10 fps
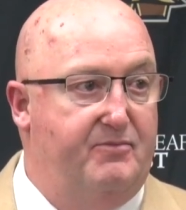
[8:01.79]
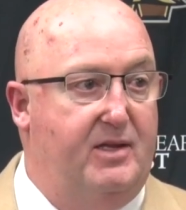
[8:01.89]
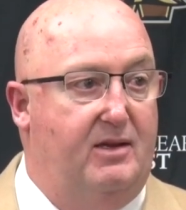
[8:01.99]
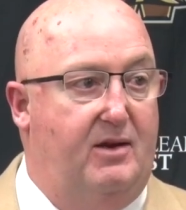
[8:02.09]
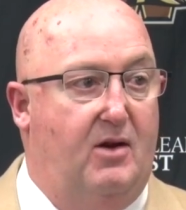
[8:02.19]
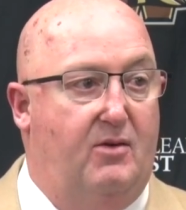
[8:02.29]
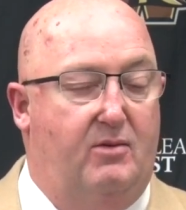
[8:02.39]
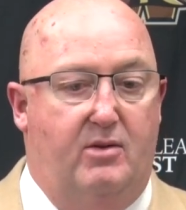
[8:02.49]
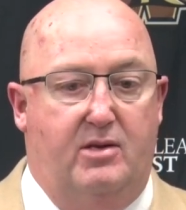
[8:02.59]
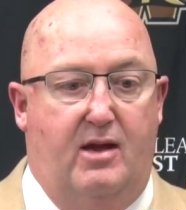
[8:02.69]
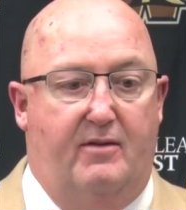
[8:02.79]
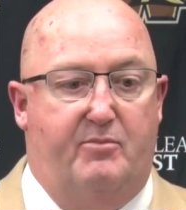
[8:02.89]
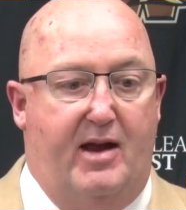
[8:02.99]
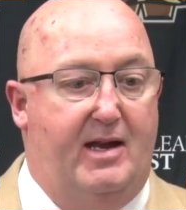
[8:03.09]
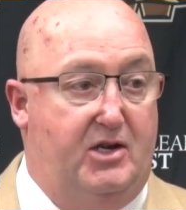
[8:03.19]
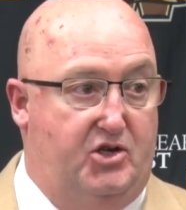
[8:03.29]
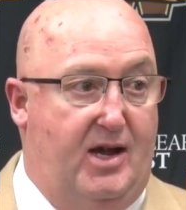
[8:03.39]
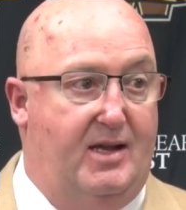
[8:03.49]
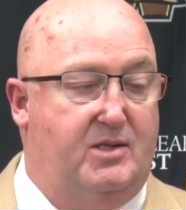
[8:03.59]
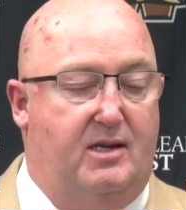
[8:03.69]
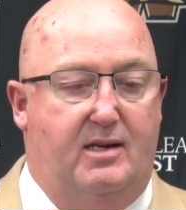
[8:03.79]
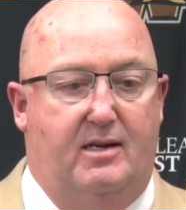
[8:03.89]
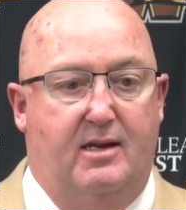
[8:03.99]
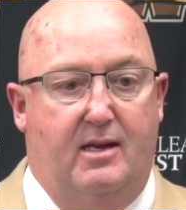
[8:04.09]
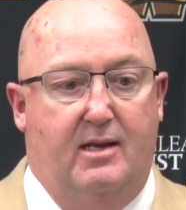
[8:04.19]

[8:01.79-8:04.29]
You know, and when you have Brandon Johnson